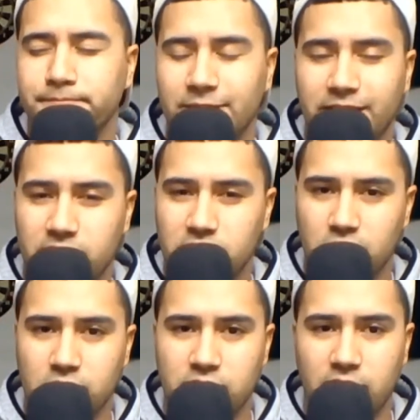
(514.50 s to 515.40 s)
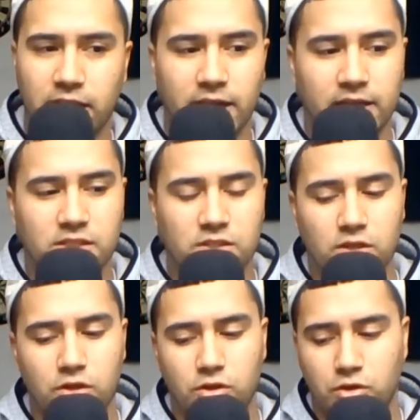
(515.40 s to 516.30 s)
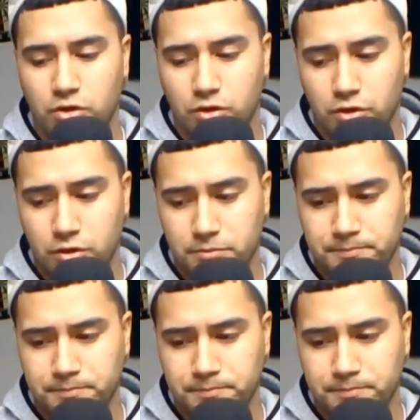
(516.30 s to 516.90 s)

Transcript: this is a good saying. It's your